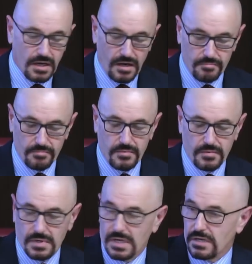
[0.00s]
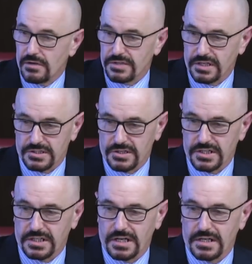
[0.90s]
And I think, as I
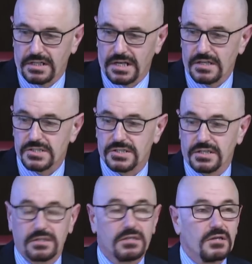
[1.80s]
indicated at the outset,